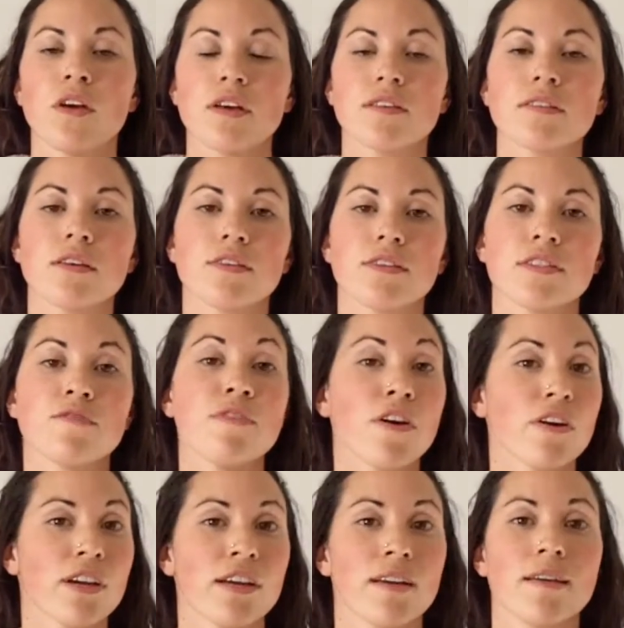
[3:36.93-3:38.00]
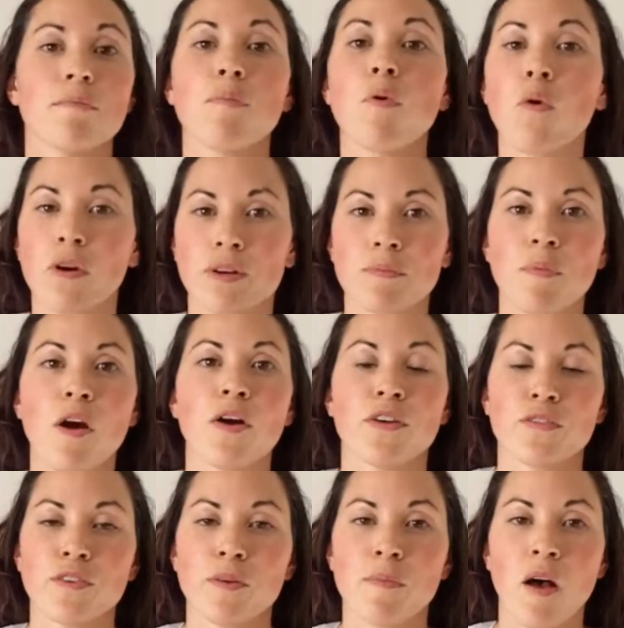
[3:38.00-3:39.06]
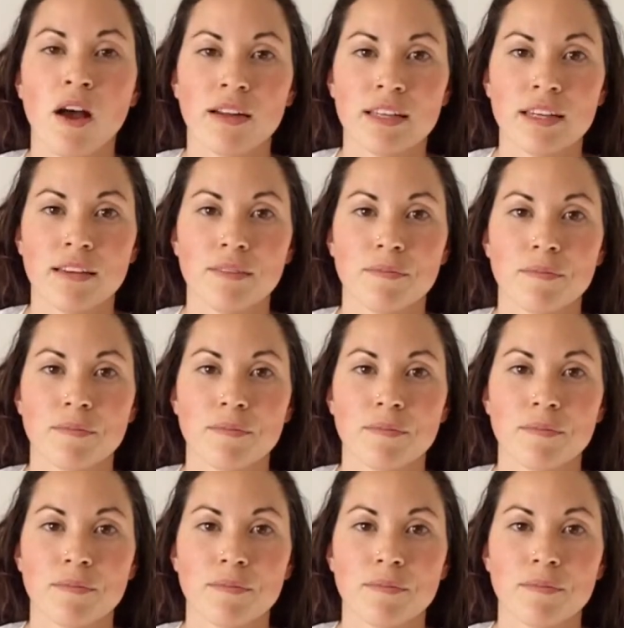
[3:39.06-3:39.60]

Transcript: So it's a very important part of your body.